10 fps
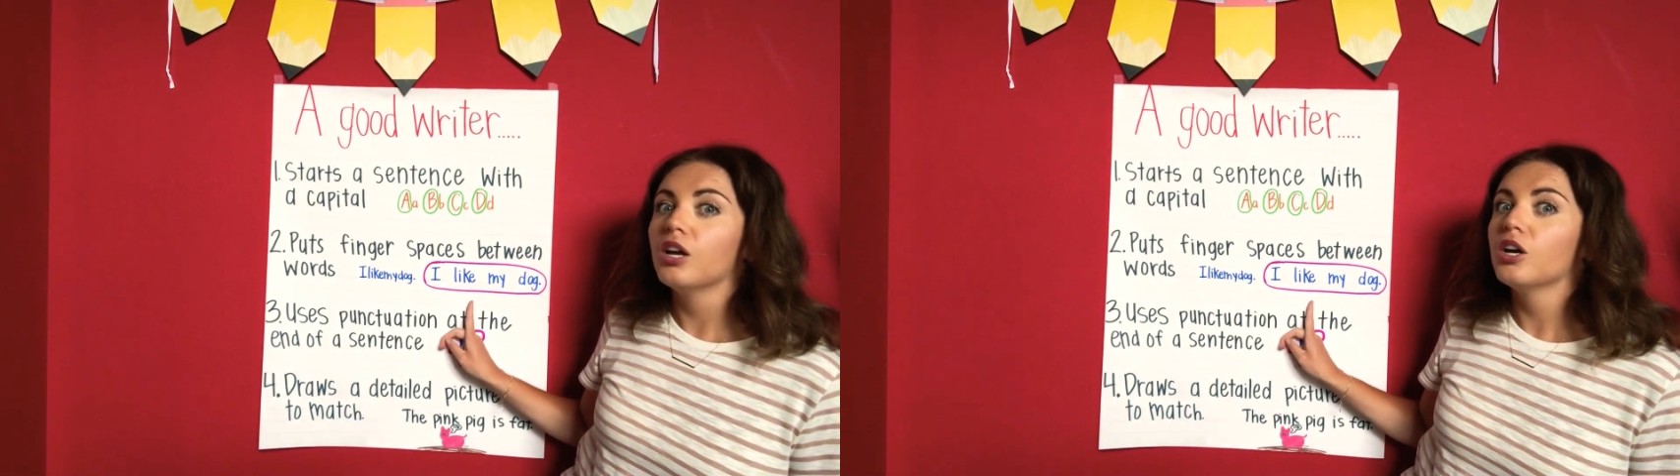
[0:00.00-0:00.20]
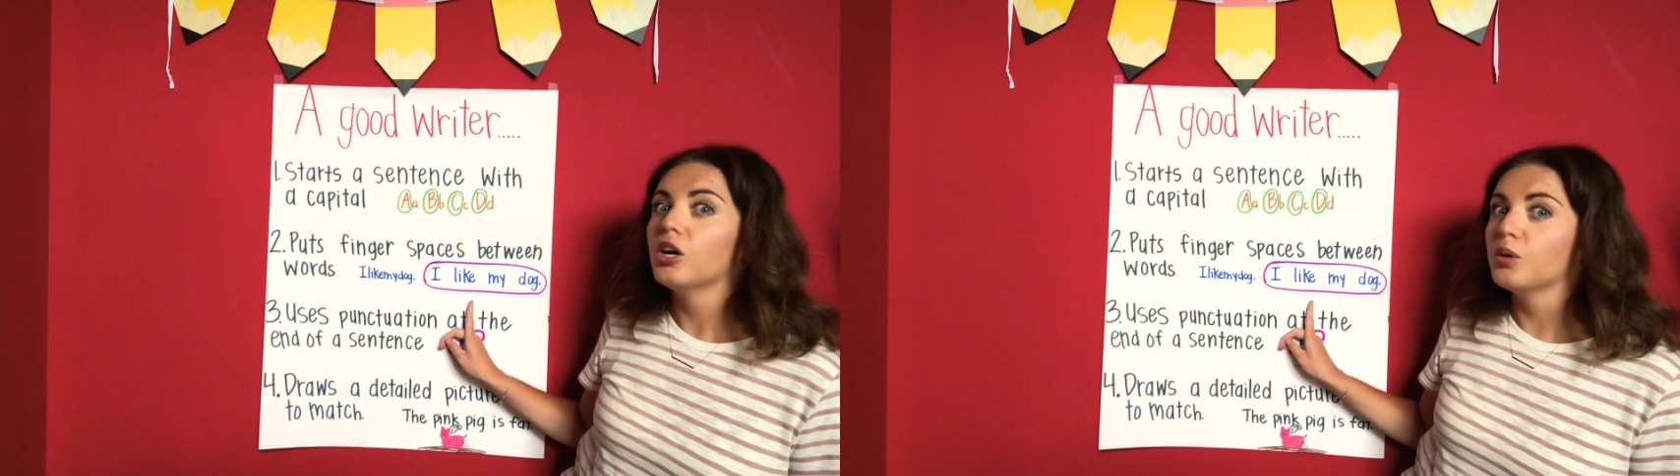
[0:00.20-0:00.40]

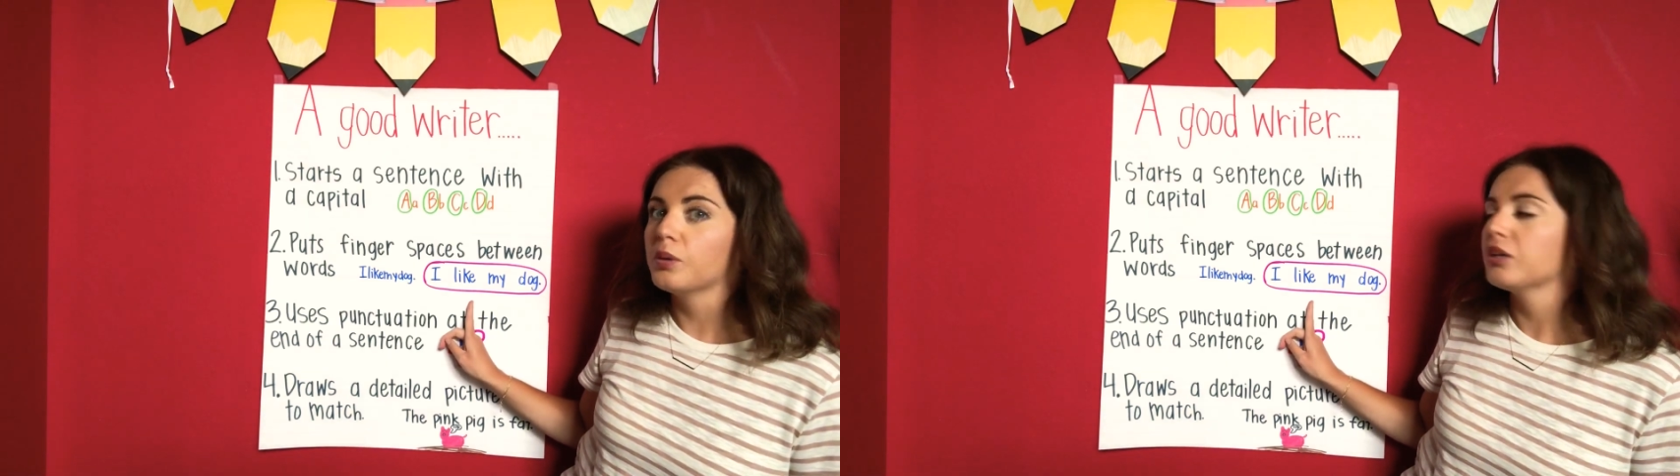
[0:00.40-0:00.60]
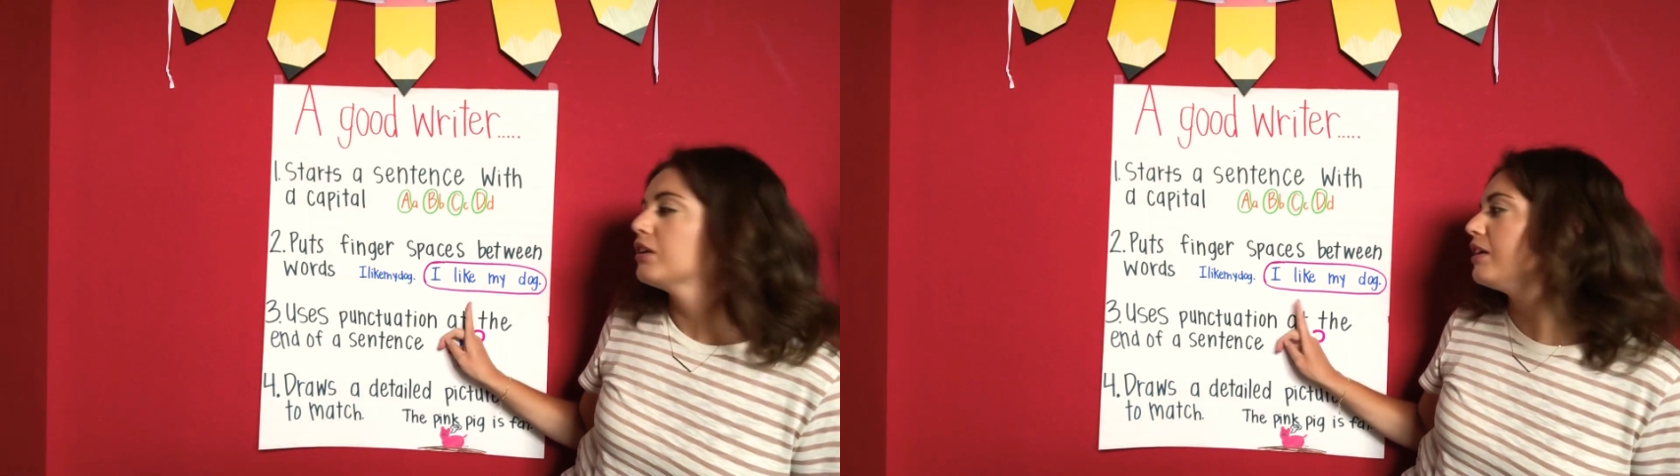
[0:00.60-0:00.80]
Oh my
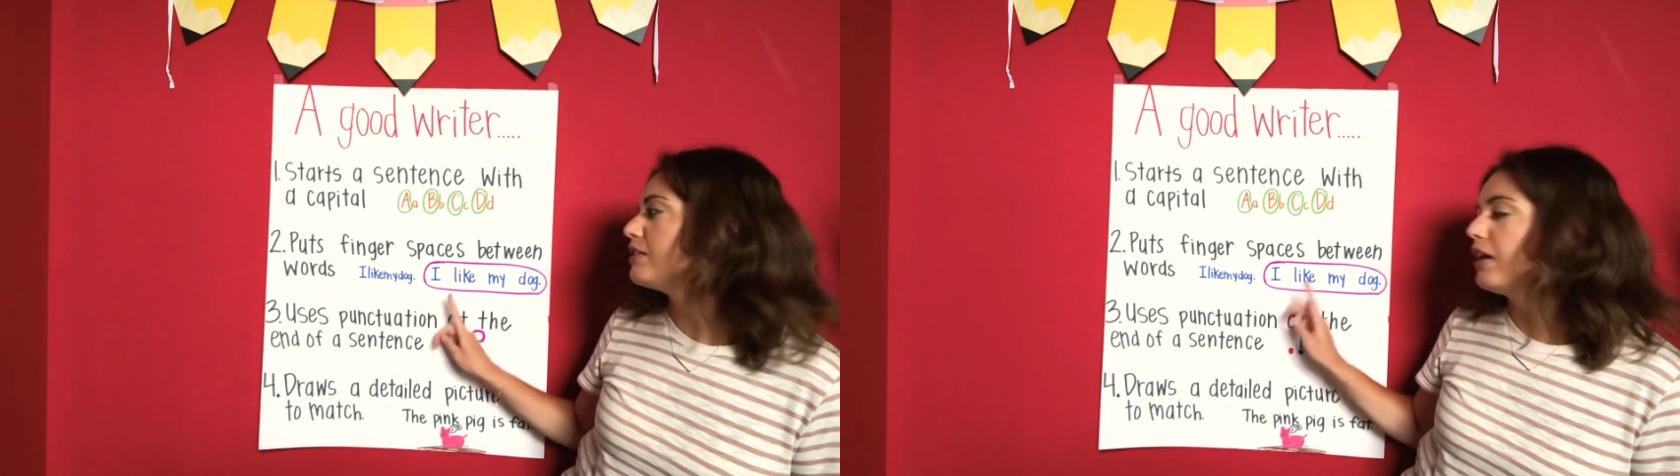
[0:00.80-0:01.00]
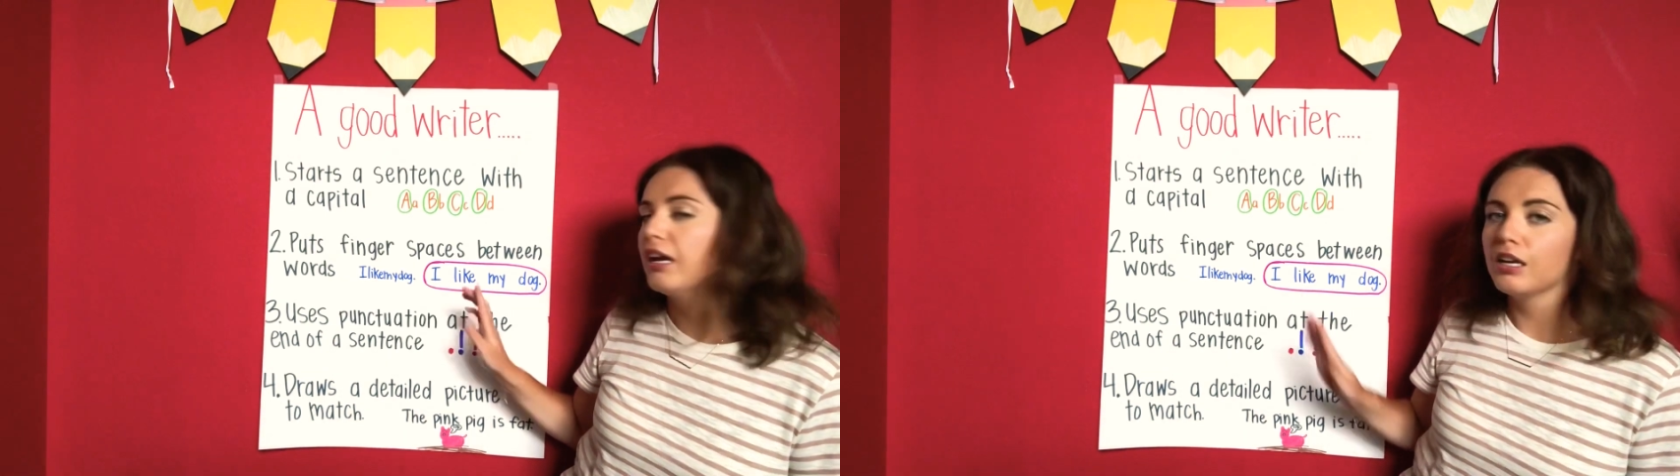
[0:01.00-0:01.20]
goodness,
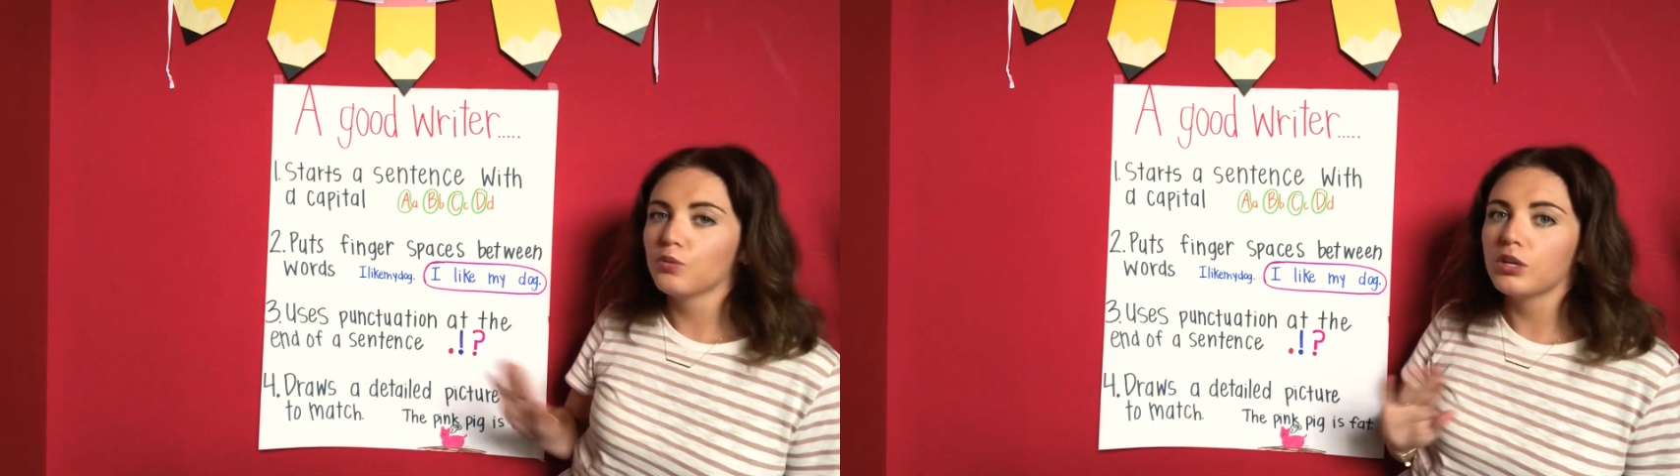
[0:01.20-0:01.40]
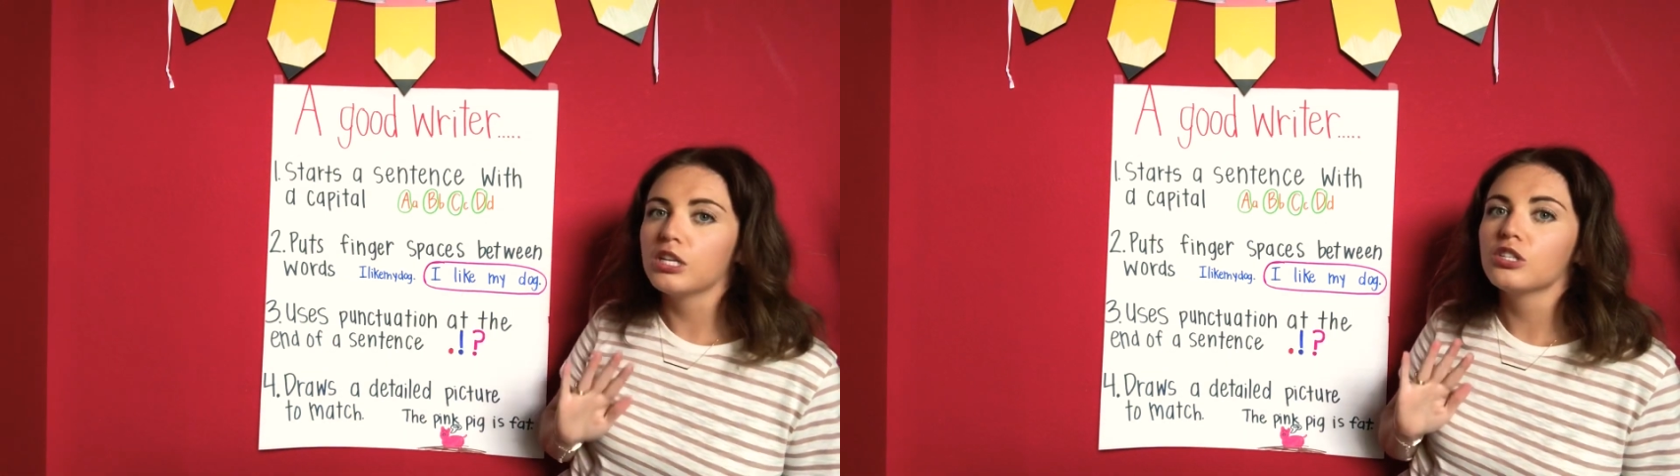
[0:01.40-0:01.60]
I can
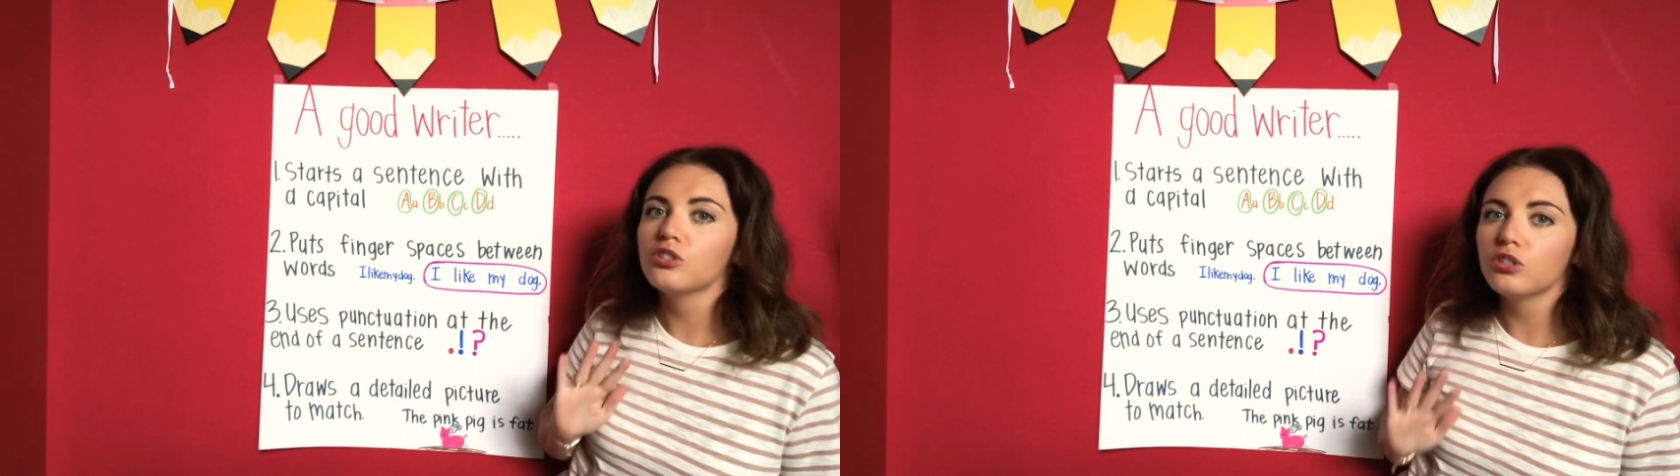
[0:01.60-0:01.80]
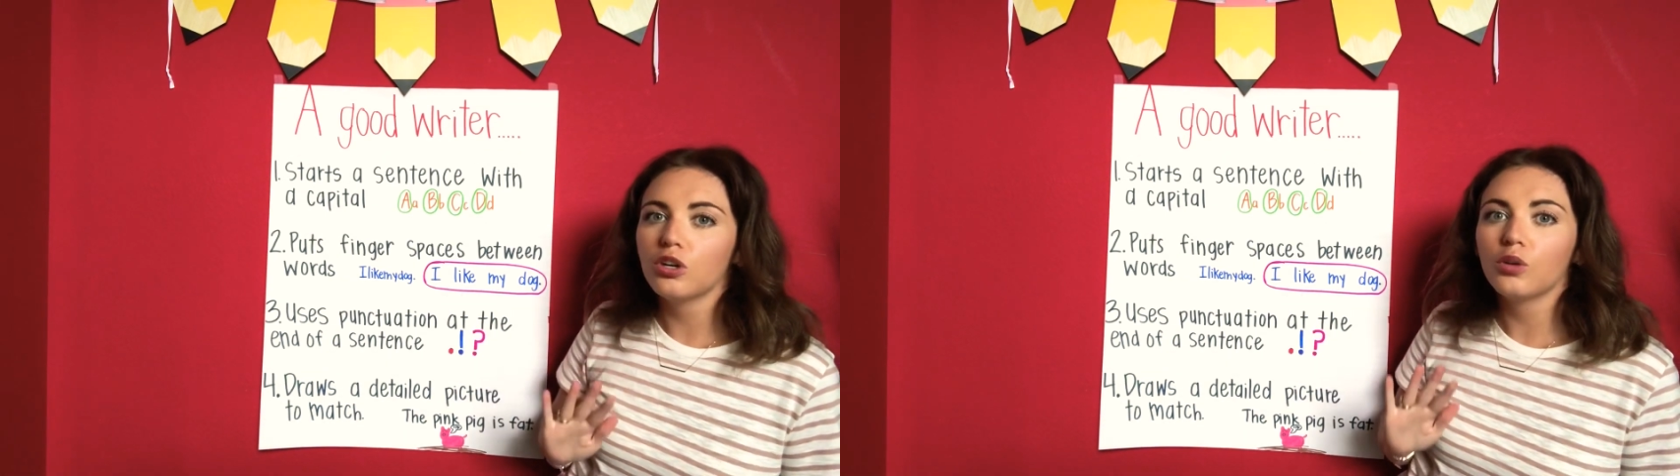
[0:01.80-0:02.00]
read it
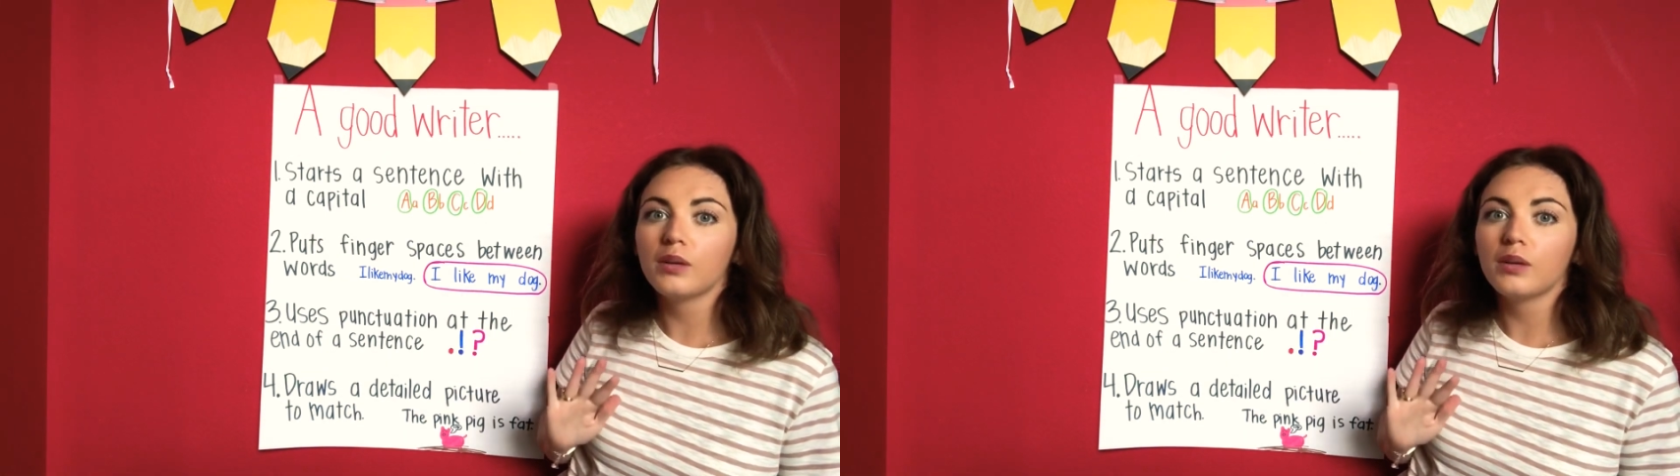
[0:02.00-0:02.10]
so